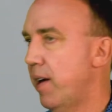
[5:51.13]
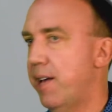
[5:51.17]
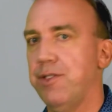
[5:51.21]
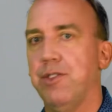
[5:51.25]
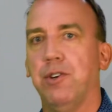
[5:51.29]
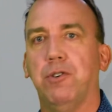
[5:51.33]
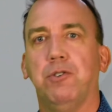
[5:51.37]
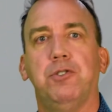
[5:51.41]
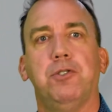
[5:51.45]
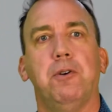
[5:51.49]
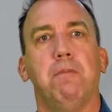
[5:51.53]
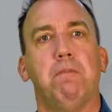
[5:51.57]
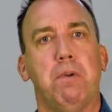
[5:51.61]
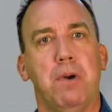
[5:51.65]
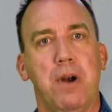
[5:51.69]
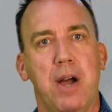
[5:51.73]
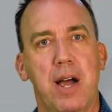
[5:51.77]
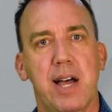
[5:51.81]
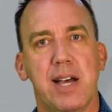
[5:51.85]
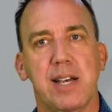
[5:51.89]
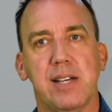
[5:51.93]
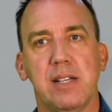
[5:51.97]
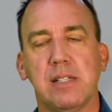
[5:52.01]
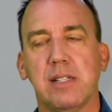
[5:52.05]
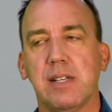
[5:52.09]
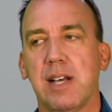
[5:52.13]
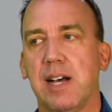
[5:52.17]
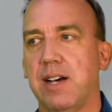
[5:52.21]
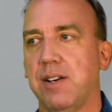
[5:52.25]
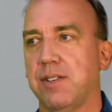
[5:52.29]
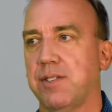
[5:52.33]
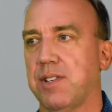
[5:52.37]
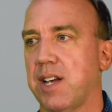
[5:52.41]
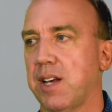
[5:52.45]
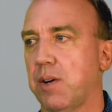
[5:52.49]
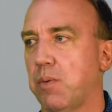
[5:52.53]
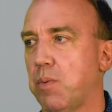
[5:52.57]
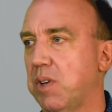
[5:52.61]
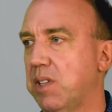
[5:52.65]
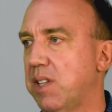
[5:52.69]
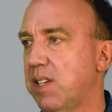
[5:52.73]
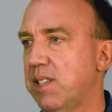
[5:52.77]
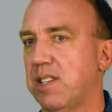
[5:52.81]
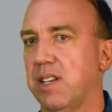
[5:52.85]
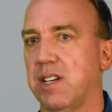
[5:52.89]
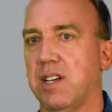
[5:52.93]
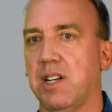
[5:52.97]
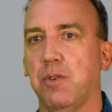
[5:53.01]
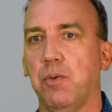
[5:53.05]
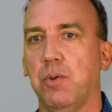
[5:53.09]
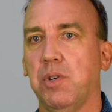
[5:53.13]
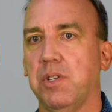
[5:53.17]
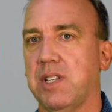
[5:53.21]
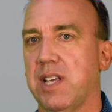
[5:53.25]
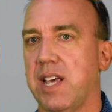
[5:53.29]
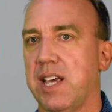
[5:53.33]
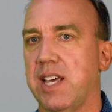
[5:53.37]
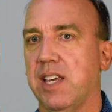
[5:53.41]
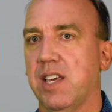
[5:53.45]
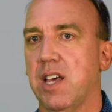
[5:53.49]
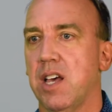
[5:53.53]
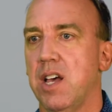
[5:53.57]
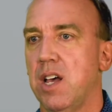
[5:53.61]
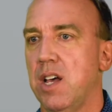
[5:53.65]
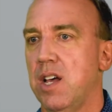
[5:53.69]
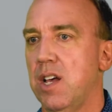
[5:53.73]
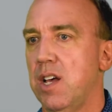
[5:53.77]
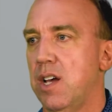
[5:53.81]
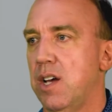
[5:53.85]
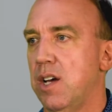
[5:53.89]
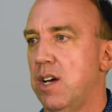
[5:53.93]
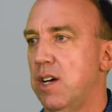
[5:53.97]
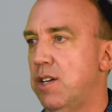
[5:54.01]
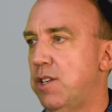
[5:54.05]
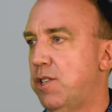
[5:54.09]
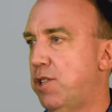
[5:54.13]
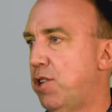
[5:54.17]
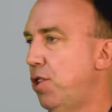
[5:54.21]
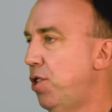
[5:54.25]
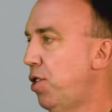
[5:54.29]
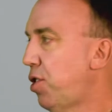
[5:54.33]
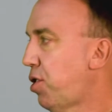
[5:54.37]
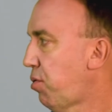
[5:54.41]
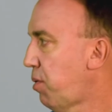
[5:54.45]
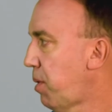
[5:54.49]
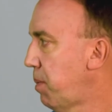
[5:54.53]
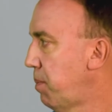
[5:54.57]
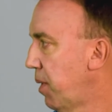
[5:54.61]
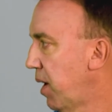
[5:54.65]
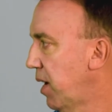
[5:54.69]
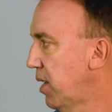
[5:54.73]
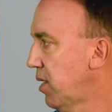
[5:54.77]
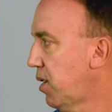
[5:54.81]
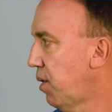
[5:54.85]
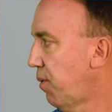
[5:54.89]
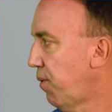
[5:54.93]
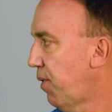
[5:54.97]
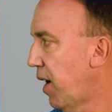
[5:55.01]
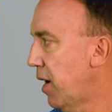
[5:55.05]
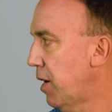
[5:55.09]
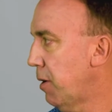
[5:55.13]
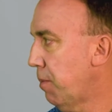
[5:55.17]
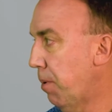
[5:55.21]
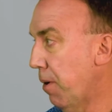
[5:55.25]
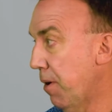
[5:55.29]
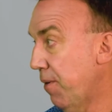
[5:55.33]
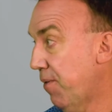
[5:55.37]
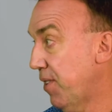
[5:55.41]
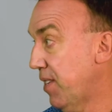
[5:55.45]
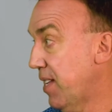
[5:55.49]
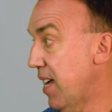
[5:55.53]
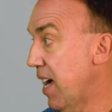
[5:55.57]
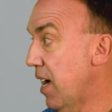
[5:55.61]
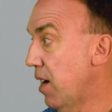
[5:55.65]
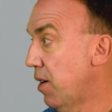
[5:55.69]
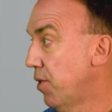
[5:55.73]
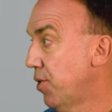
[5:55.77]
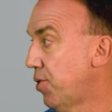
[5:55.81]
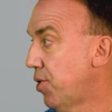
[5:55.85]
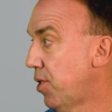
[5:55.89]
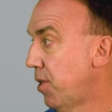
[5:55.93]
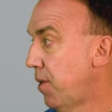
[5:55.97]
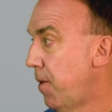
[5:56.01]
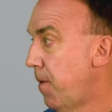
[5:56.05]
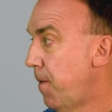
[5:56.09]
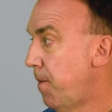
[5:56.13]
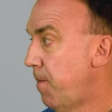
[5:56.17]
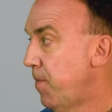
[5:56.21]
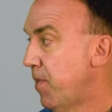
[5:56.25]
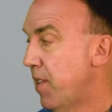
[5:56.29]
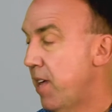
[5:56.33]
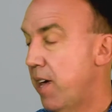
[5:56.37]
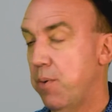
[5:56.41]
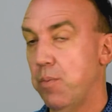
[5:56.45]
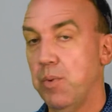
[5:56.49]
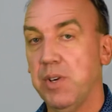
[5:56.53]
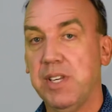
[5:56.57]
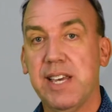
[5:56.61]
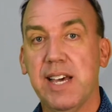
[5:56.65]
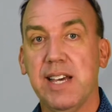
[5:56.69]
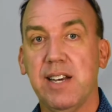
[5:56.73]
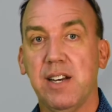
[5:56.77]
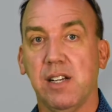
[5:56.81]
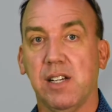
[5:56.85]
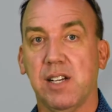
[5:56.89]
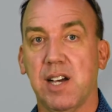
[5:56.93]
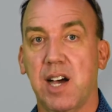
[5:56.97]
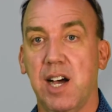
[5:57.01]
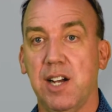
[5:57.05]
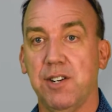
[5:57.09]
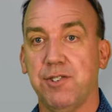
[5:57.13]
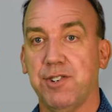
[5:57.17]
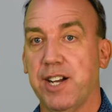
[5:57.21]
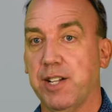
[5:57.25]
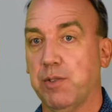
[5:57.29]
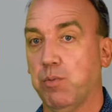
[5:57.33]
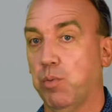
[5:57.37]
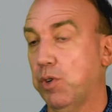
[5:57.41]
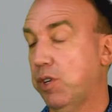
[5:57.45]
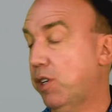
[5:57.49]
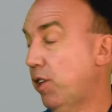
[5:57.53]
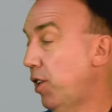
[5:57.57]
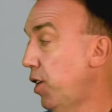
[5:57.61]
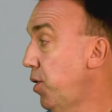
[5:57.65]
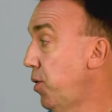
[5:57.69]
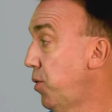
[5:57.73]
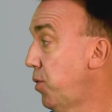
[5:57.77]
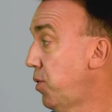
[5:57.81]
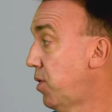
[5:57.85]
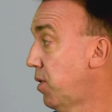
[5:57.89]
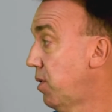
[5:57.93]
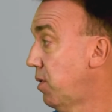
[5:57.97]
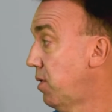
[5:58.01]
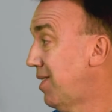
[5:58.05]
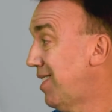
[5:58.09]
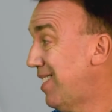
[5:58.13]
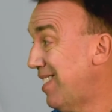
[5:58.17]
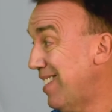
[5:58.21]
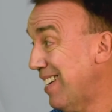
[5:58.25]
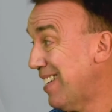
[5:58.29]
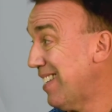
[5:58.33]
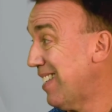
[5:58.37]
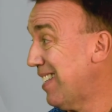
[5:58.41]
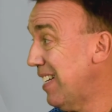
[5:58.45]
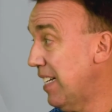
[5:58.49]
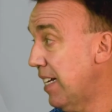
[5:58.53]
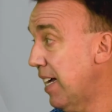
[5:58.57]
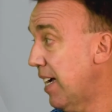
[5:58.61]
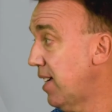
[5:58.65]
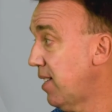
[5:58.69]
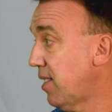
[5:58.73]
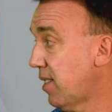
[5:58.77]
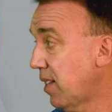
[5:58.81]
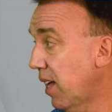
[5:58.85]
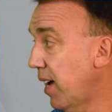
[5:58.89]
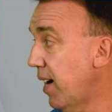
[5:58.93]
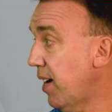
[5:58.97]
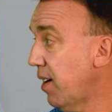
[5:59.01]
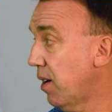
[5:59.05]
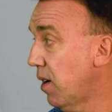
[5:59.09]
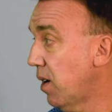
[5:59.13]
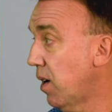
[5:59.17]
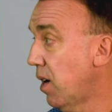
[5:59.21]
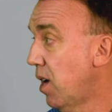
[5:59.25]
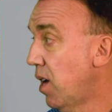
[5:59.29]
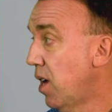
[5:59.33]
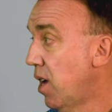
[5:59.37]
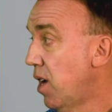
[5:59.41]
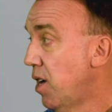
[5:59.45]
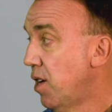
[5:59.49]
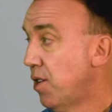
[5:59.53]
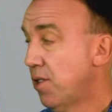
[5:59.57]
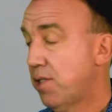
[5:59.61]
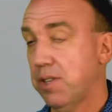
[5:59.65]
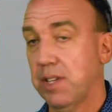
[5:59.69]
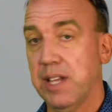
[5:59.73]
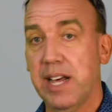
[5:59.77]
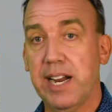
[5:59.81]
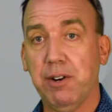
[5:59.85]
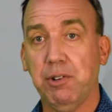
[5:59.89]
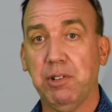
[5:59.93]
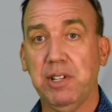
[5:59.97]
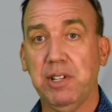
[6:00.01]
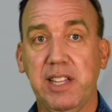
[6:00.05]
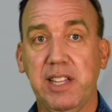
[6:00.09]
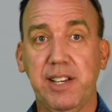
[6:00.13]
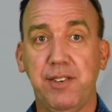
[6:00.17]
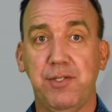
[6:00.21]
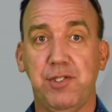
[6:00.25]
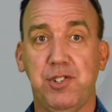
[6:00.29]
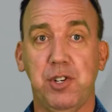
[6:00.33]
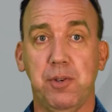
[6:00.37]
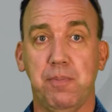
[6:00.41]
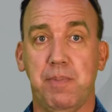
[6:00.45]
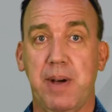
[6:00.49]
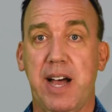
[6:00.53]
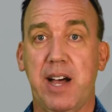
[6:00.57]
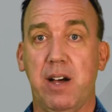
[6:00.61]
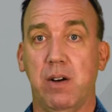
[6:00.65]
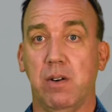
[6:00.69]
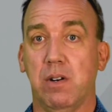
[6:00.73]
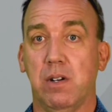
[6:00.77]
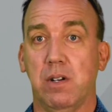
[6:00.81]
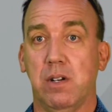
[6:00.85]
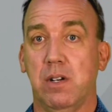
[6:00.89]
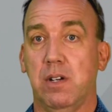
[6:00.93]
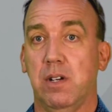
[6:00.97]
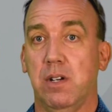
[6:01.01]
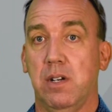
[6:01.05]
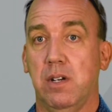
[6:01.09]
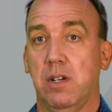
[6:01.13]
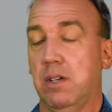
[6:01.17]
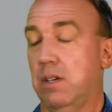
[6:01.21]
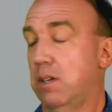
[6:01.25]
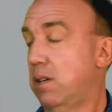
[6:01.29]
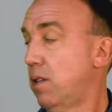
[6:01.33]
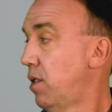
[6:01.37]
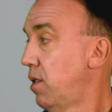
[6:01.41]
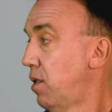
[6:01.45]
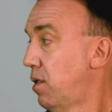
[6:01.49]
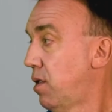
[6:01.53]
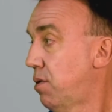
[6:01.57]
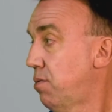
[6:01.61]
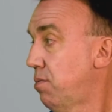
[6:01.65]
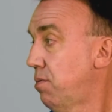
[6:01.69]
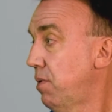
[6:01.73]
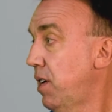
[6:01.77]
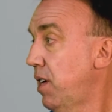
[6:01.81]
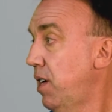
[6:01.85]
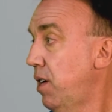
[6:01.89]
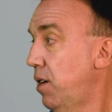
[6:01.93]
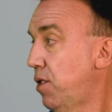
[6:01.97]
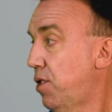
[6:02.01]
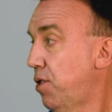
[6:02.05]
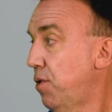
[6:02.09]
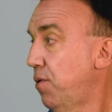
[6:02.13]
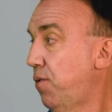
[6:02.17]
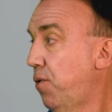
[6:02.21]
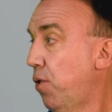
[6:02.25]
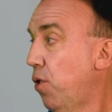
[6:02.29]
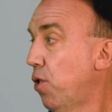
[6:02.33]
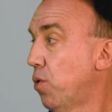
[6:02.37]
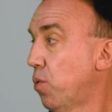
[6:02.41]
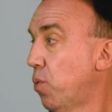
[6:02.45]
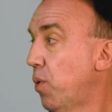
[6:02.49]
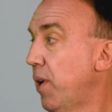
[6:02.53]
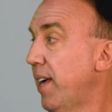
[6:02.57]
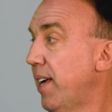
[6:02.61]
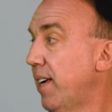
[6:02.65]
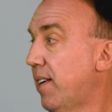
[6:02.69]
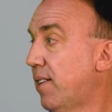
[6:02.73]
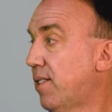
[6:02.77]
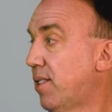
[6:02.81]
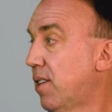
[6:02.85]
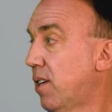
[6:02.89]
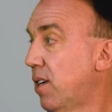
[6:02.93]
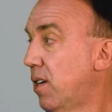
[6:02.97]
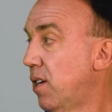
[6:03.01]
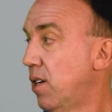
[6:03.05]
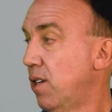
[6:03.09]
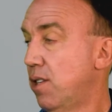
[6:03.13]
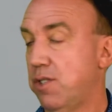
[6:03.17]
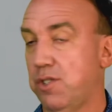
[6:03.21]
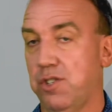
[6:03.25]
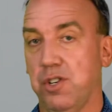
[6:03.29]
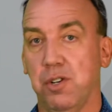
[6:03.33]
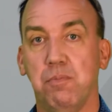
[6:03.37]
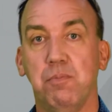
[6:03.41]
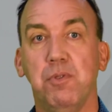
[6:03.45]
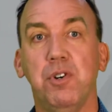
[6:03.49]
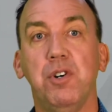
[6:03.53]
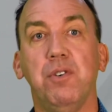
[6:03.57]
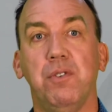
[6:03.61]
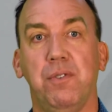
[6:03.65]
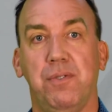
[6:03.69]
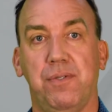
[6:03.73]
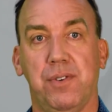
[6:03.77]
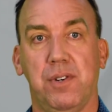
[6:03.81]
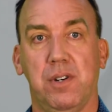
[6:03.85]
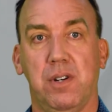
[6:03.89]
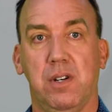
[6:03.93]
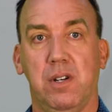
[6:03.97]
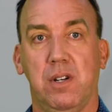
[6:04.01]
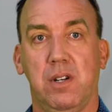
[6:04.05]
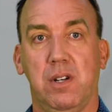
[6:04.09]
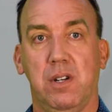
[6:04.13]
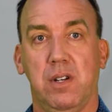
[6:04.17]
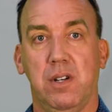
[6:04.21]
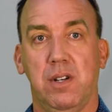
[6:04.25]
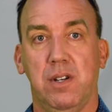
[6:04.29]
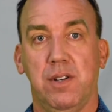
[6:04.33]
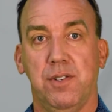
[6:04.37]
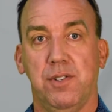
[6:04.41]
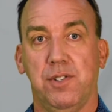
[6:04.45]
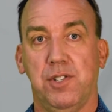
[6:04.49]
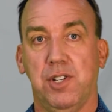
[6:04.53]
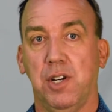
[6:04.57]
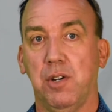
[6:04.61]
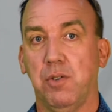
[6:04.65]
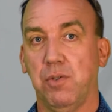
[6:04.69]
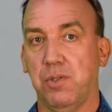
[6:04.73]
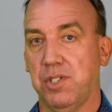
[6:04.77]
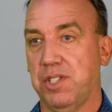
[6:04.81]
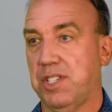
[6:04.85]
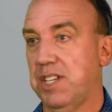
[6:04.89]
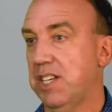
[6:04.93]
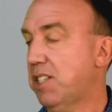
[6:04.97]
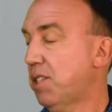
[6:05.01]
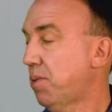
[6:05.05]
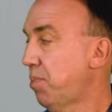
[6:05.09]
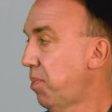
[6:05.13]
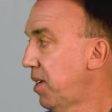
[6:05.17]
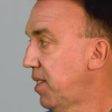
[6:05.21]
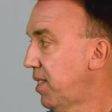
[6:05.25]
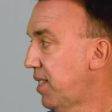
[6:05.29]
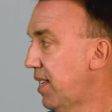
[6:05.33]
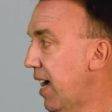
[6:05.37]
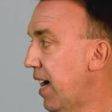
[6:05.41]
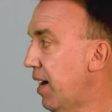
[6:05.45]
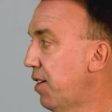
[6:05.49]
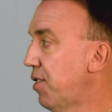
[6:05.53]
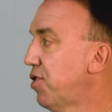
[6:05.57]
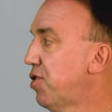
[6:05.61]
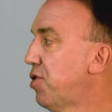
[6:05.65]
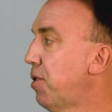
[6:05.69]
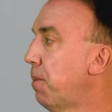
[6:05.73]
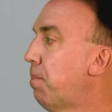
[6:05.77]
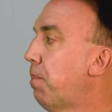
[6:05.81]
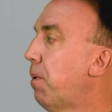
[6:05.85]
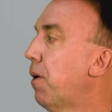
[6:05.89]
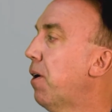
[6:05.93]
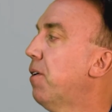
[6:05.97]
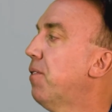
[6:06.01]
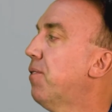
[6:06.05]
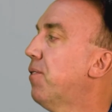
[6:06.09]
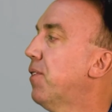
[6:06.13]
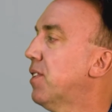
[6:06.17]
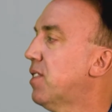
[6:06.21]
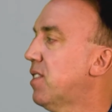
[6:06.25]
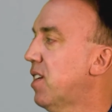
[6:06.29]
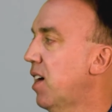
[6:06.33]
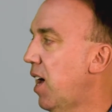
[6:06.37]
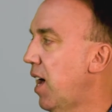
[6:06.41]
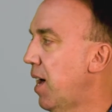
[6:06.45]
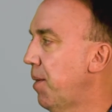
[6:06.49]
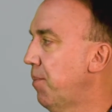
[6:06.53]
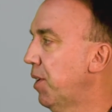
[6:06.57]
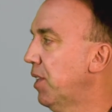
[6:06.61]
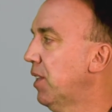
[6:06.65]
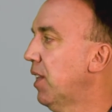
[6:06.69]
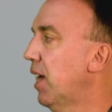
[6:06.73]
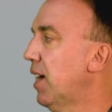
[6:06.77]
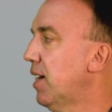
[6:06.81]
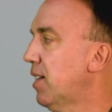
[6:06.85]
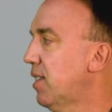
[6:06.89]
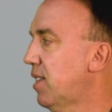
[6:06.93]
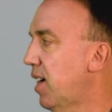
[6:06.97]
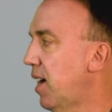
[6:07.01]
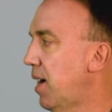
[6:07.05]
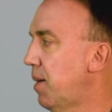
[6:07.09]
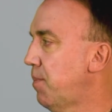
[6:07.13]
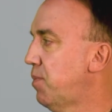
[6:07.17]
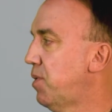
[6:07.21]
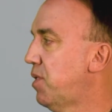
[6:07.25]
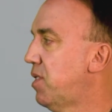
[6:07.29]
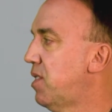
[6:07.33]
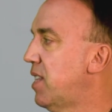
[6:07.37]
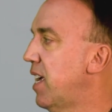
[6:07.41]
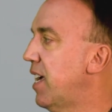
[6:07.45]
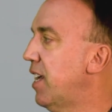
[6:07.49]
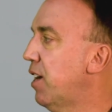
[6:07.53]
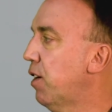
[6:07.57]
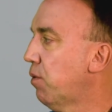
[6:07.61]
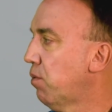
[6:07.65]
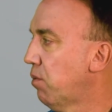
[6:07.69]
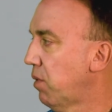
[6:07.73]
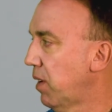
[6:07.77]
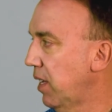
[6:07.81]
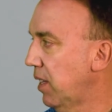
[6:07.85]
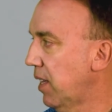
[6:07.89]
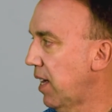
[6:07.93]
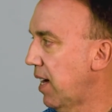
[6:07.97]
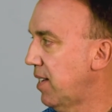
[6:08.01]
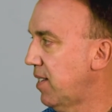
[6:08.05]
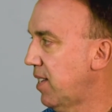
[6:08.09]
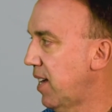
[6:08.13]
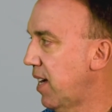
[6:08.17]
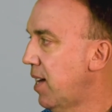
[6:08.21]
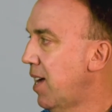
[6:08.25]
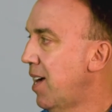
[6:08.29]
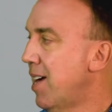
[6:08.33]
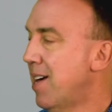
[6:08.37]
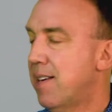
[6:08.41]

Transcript: And they're surprised. I was like, well, listen, it will take 2 to 3 months to find a perfect house. And we get in contract, we'll close 60 days later. So that leaves you about 3 to 4 weeks to move. So 6 months out is the perfect time. A lot of times they don't realize that.